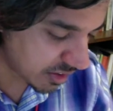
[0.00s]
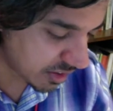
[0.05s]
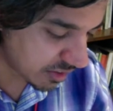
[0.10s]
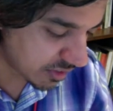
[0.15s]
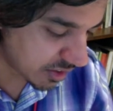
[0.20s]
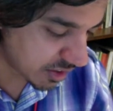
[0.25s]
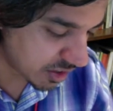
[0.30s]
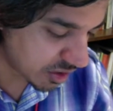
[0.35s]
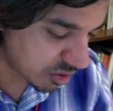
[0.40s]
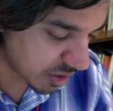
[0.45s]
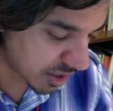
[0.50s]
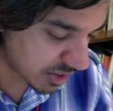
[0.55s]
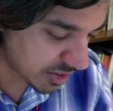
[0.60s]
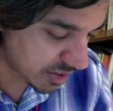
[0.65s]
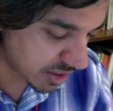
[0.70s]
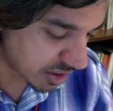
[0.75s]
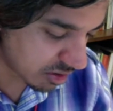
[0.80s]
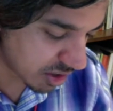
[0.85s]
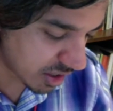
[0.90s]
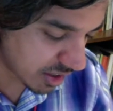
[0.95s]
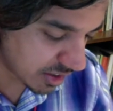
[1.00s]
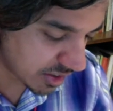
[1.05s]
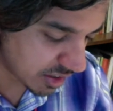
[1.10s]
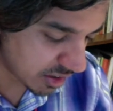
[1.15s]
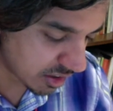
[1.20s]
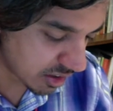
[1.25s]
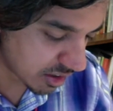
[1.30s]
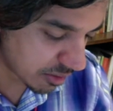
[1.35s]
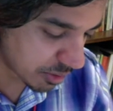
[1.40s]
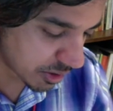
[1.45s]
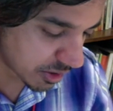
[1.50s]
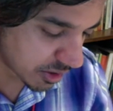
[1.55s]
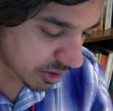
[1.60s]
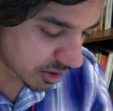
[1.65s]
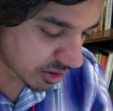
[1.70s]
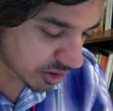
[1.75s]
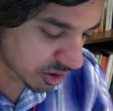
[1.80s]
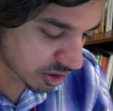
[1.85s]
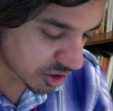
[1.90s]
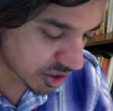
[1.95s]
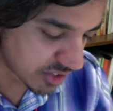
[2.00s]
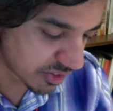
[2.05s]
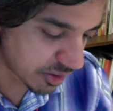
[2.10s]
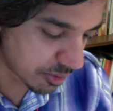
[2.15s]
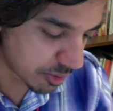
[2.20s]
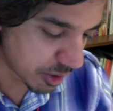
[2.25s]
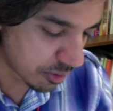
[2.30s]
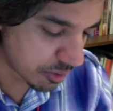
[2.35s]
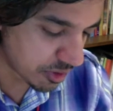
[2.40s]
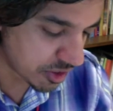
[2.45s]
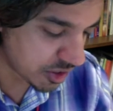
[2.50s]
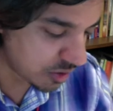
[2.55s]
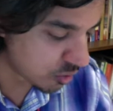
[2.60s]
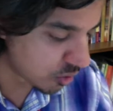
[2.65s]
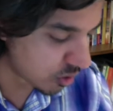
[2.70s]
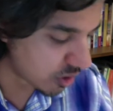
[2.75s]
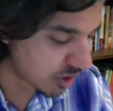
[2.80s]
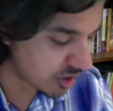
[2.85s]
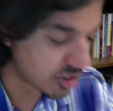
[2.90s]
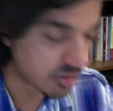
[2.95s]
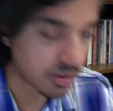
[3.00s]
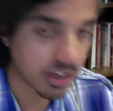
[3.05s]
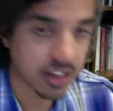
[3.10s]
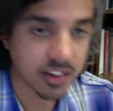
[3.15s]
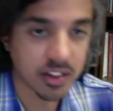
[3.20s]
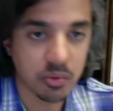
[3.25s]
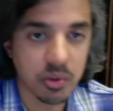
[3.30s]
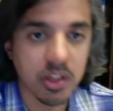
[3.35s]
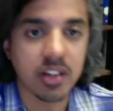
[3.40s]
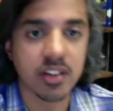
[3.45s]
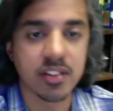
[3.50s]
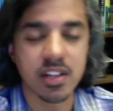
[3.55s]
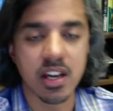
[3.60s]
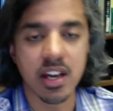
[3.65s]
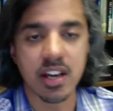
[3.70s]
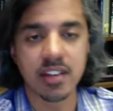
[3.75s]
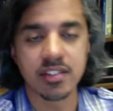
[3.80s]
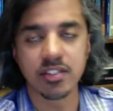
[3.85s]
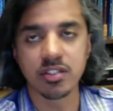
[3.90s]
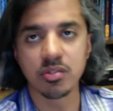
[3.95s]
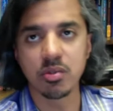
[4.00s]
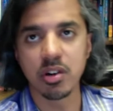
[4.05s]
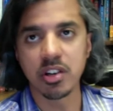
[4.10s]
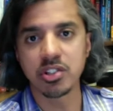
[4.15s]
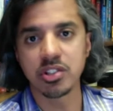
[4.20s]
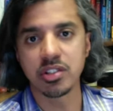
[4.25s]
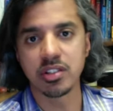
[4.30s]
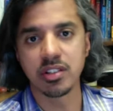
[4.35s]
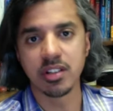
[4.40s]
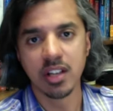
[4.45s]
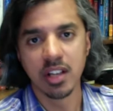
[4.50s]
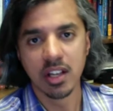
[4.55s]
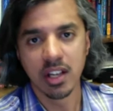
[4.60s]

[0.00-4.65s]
of the U.S.-Iran deal on political notions of diplomacy, war, strength, and weakness? I asked this question.